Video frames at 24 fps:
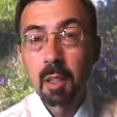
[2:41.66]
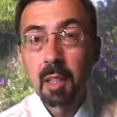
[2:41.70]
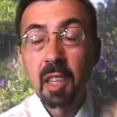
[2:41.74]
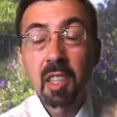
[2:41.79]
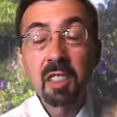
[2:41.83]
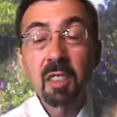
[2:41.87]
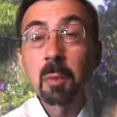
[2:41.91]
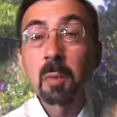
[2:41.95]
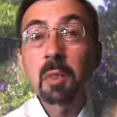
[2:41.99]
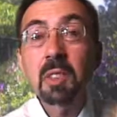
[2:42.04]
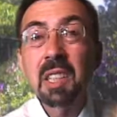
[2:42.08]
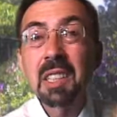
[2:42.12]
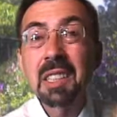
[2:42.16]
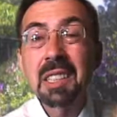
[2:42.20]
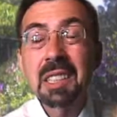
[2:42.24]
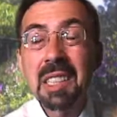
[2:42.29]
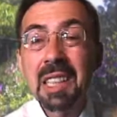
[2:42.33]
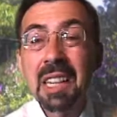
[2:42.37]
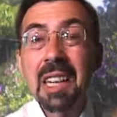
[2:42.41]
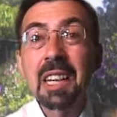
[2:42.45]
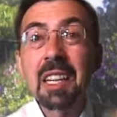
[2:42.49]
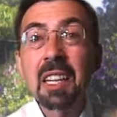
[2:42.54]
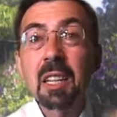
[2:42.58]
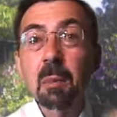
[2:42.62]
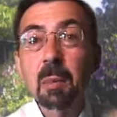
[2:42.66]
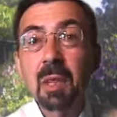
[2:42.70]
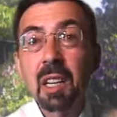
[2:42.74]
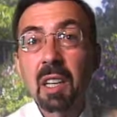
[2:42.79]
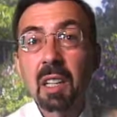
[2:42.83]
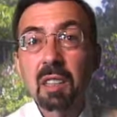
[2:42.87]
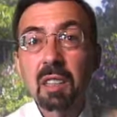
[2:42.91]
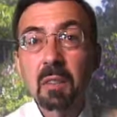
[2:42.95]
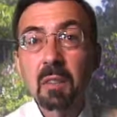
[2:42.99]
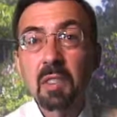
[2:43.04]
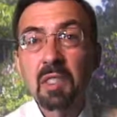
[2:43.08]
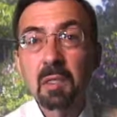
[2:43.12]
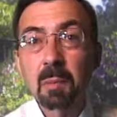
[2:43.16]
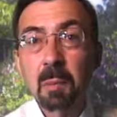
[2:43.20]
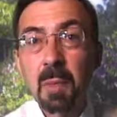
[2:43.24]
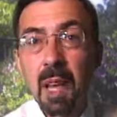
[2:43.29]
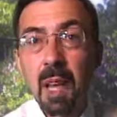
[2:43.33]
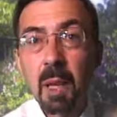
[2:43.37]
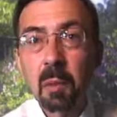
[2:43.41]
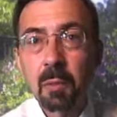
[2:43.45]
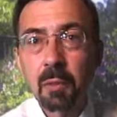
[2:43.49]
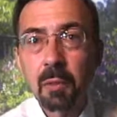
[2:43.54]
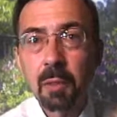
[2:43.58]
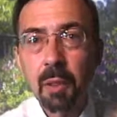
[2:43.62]
The customer didn't get it because of a
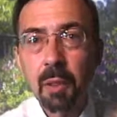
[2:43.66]
spam